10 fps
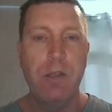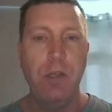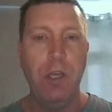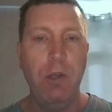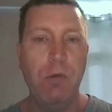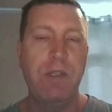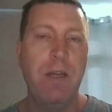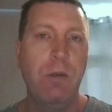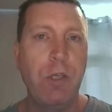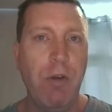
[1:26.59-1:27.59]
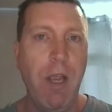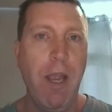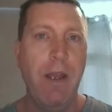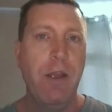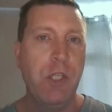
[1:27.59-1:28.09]
So you use Kindle
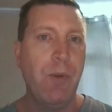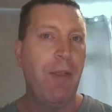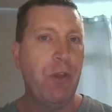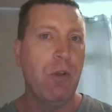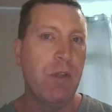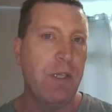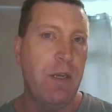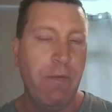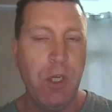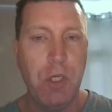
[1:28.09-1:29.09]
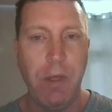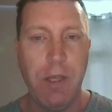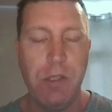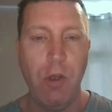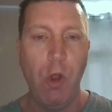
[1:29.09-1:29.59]
Create to add those
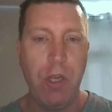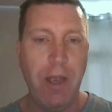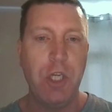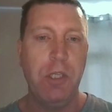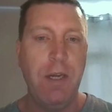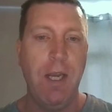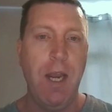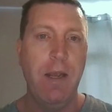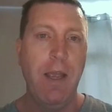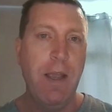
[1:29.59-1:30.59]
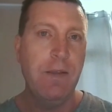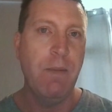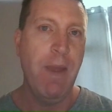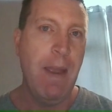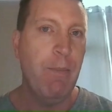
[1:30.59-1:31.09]
individually. So all you actually need
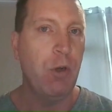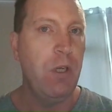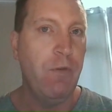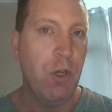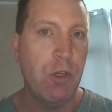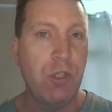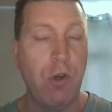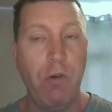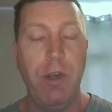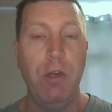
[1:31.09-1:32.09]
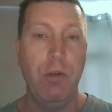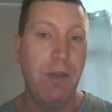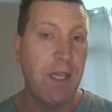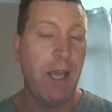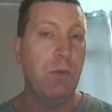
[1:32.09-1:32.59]
is the main body of your story, you know,
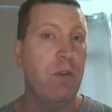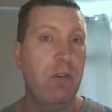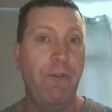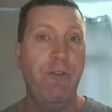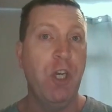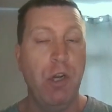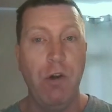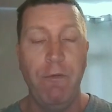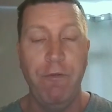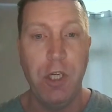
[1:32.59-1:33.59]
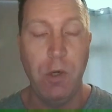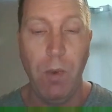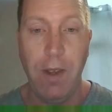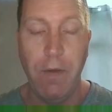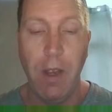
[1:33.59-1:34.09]
your text, whether it's a fiction or
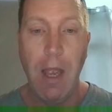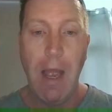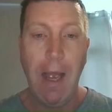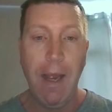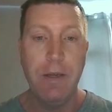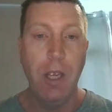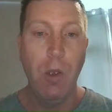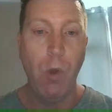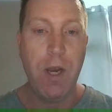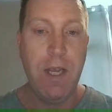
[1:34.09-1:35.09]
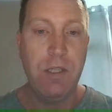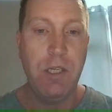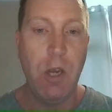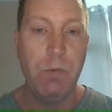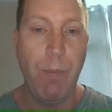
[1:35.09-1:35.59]
non-fiction, whatever. And what you need
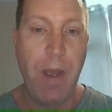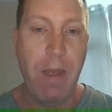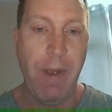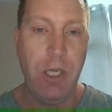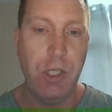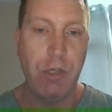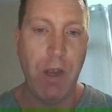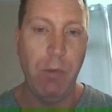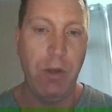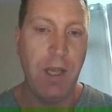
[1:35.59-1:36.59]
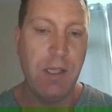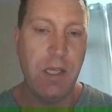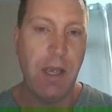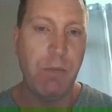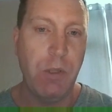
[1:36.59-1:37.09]
to do is prepare the manuscript, but you can
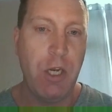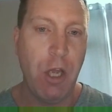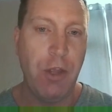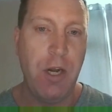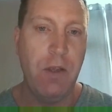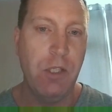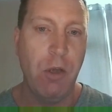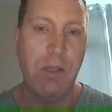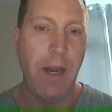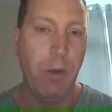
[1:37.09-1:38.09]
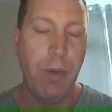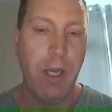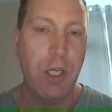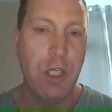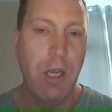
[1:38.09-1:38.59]
see there's absolutely nothing here. There's no title
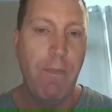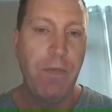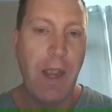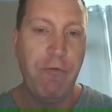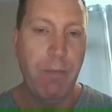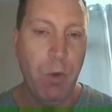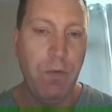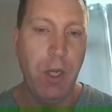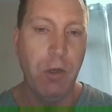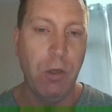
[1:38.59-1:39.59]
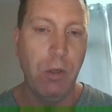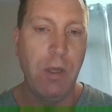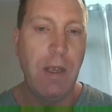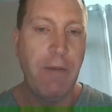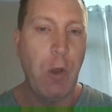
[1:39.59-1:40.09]
page. I've removed it
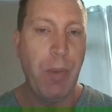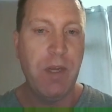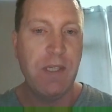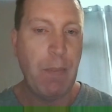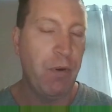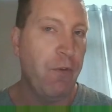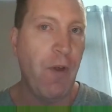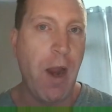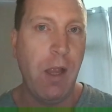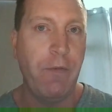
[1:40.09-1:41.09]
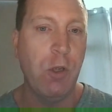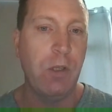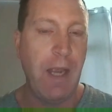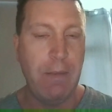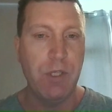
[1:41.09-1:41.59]
all. I've opened a separate file. I've
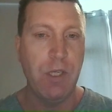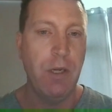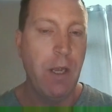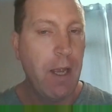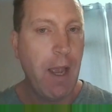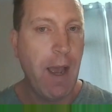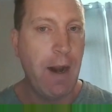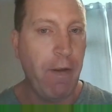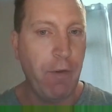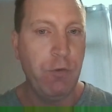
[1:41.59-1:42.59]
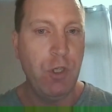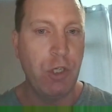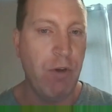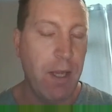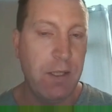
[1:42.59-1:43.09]
called it Amazon, and I've
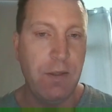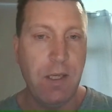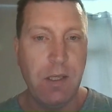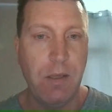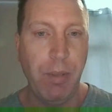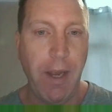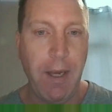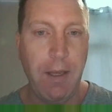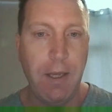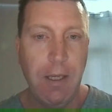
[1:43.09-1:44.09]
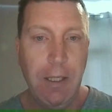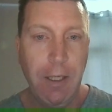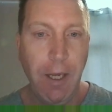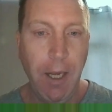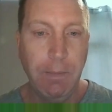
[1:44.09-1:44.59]
just created this as a blank
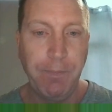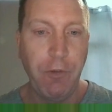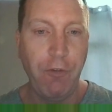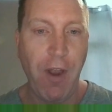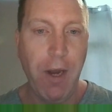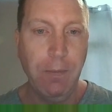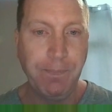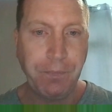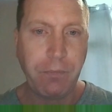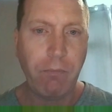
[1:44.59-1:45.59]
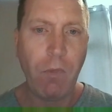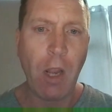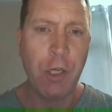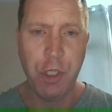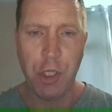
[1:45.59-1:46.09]
file,
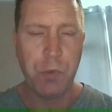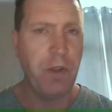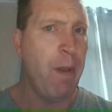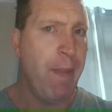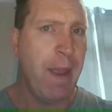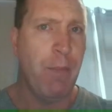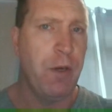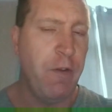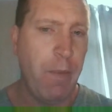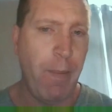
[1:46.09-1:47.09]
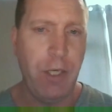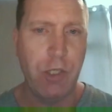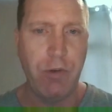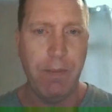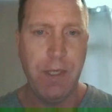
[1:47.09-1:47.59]
just with my main body of my
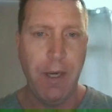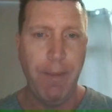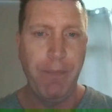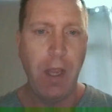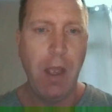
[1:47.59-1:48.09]
manuscript in it.